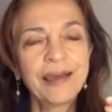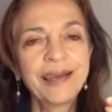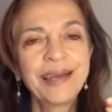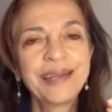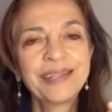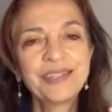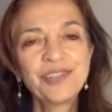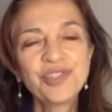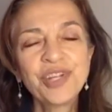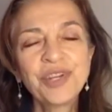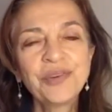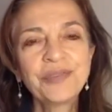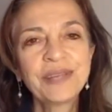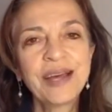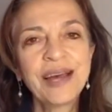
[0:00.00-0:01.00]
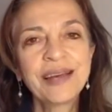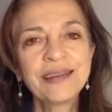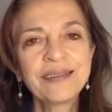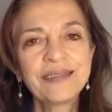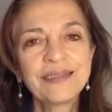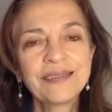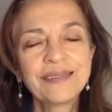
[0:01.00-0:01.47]
And instead of that,
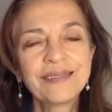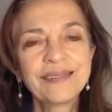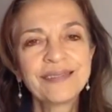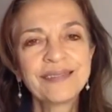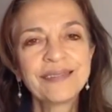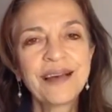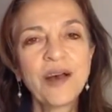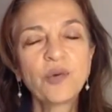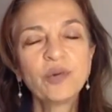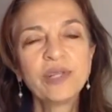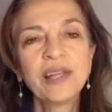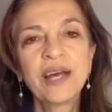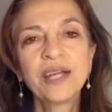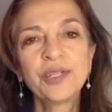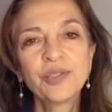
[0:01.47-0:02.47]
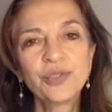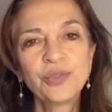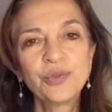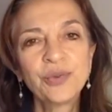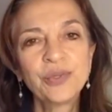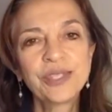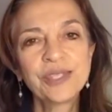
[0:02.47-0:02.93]
I would like to
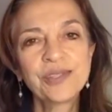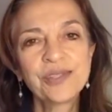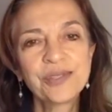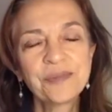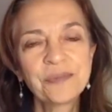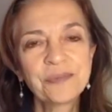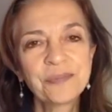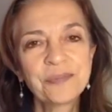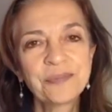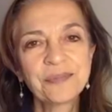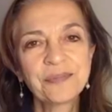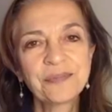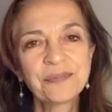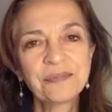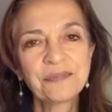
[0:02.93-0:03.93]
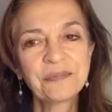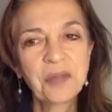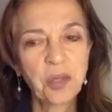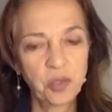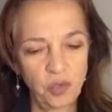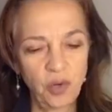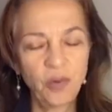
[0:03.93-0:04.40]
do this.
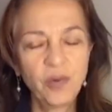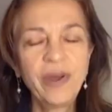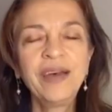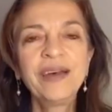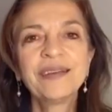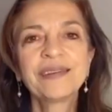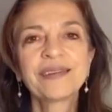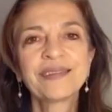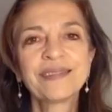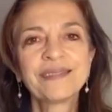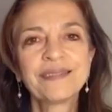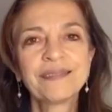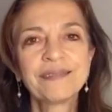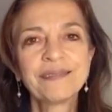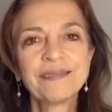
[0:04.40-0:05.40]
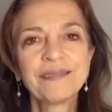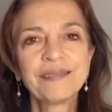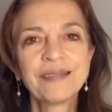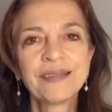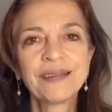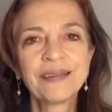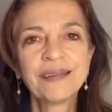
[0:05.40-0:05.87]
Go ahead.
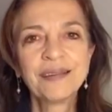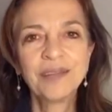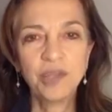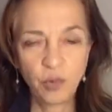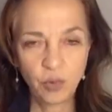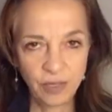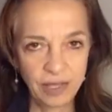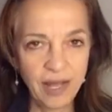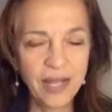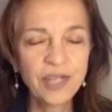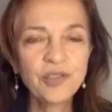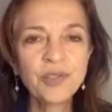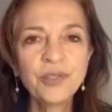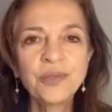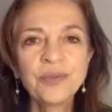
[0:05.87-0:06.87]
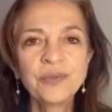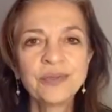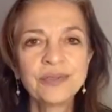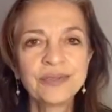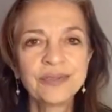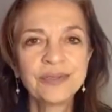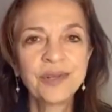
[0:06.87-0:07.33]
You would like to?
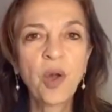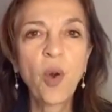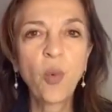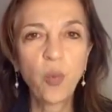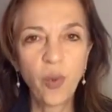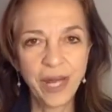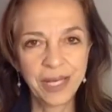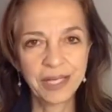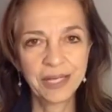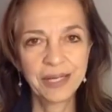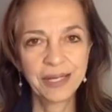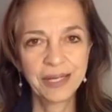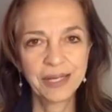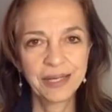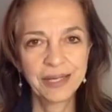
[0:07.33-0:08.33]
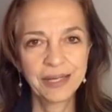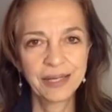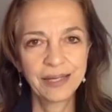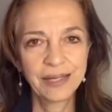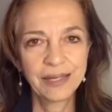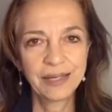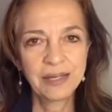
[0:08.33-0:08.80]
When?
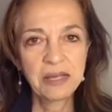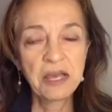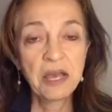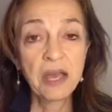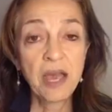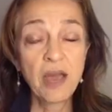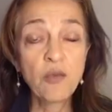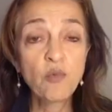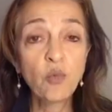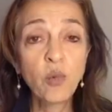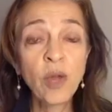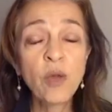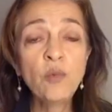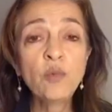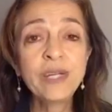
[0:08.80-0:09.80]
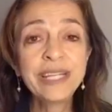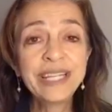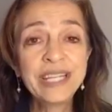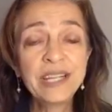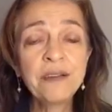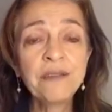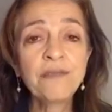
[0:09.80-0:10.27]
And when we
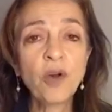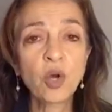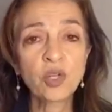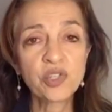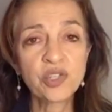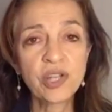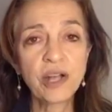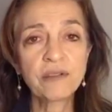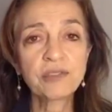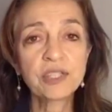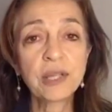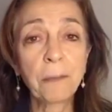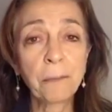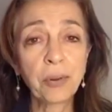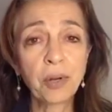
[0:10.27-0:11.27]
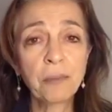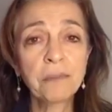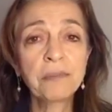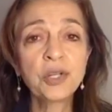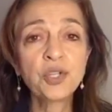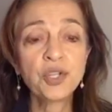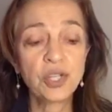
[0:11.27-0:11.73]
give ourselves the
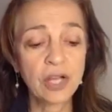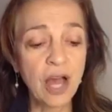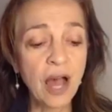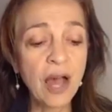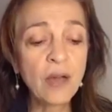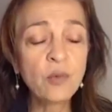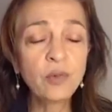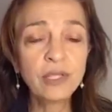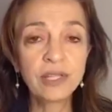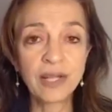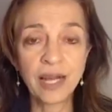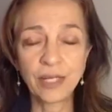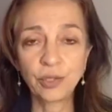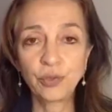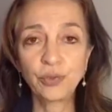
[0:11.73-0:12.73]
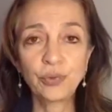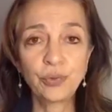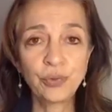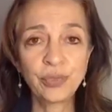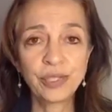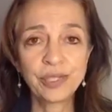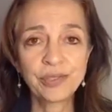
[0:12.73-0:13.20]
permission, I would like to
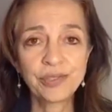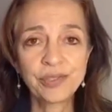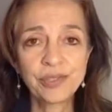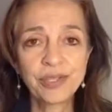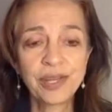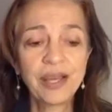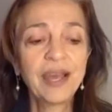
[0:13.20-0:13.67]
do this,